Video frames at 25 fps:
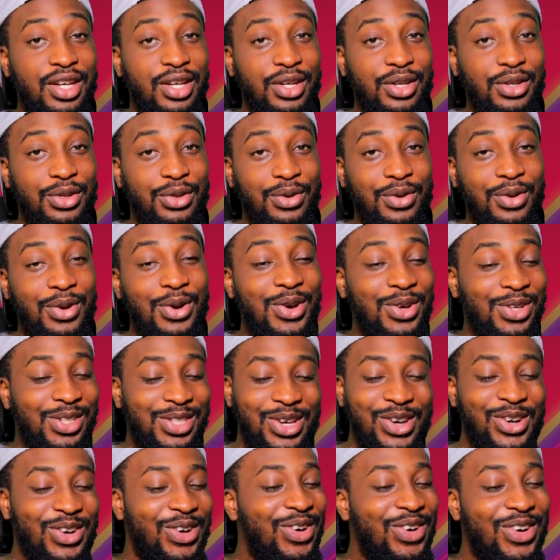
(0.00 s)
You know,
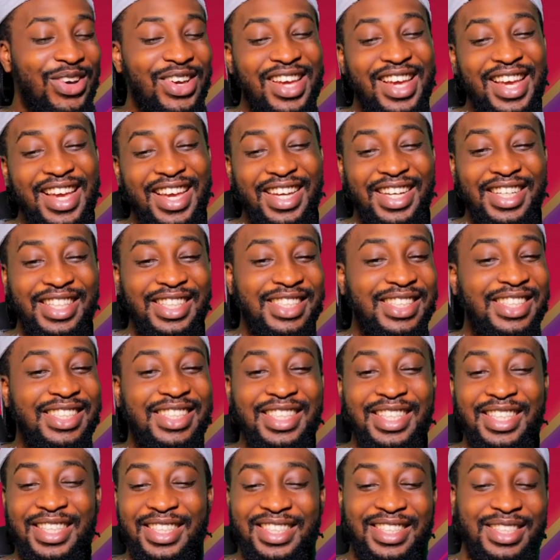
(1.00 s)
so
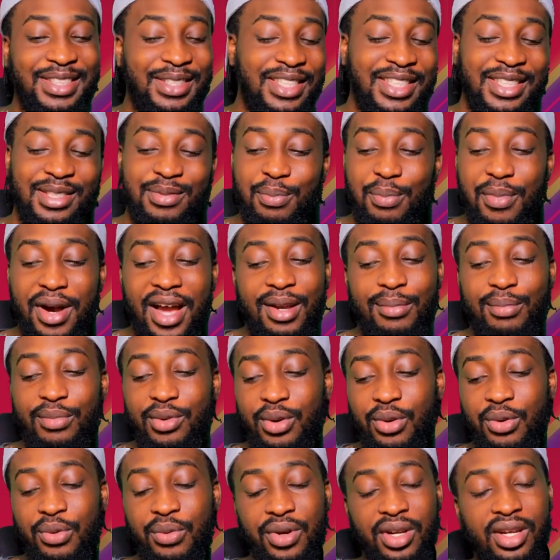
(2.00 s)
it's
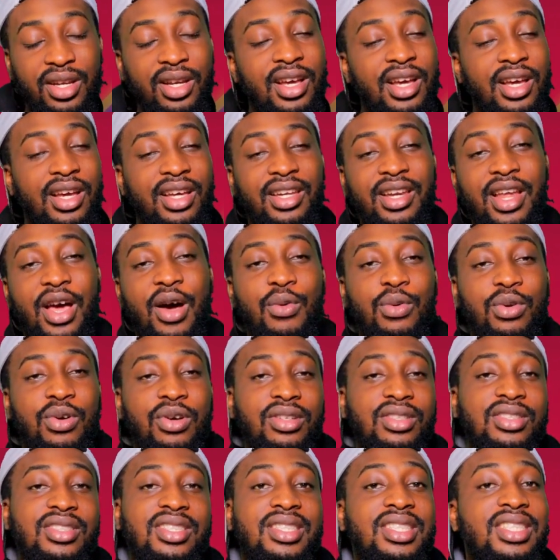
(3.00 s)
mind-blowing. Now we
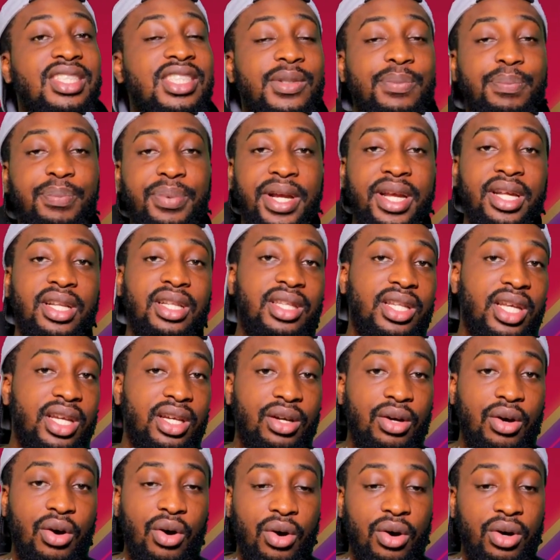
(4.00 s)
got to see Spain
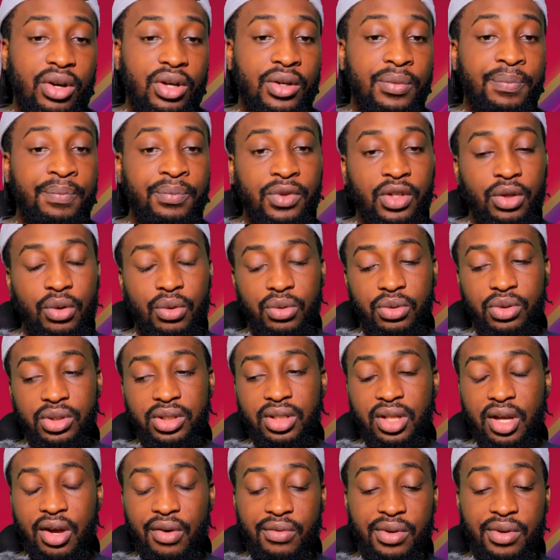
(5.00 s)
take on Costa